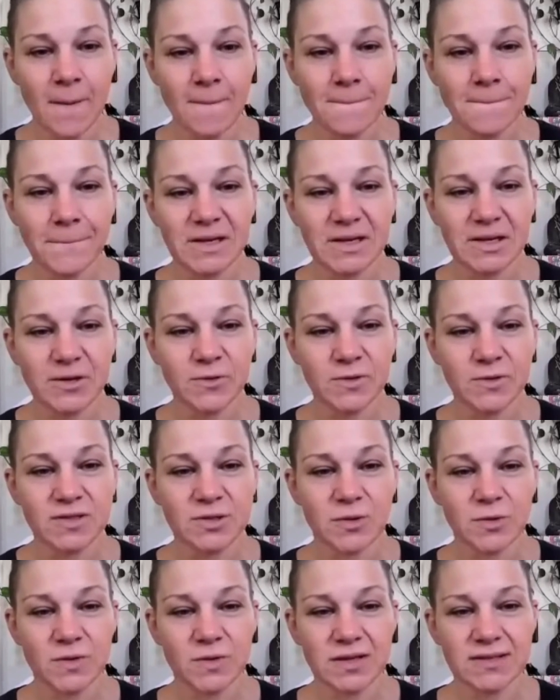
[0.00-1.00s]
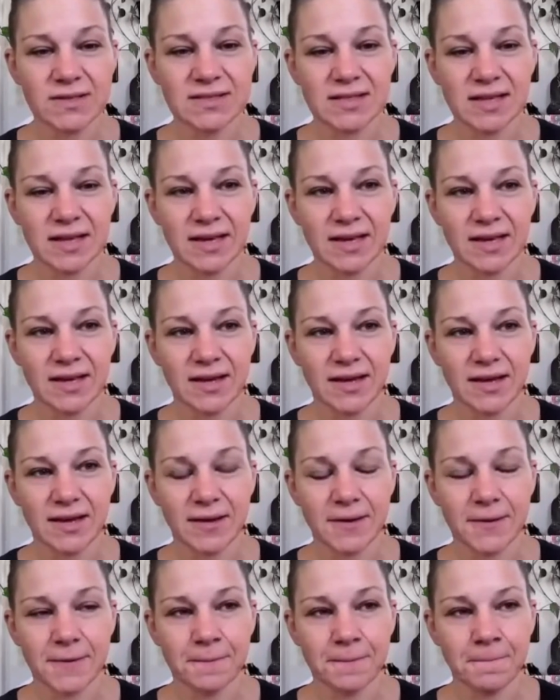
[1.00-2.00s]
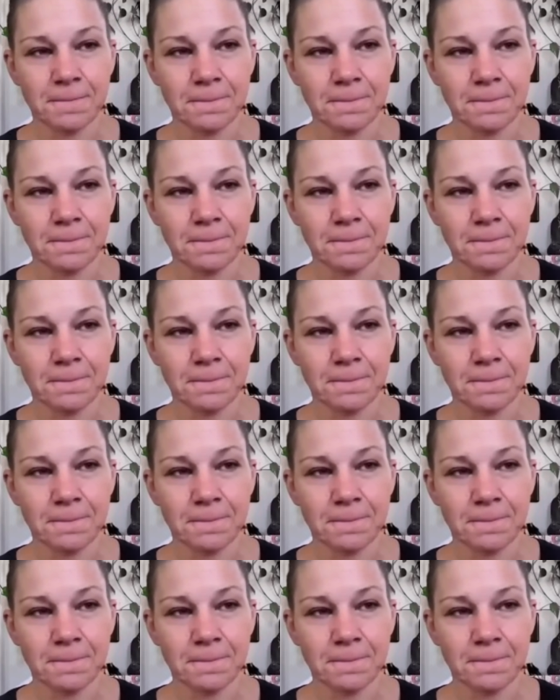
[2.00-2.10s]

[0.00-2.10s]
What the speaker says: but it was like a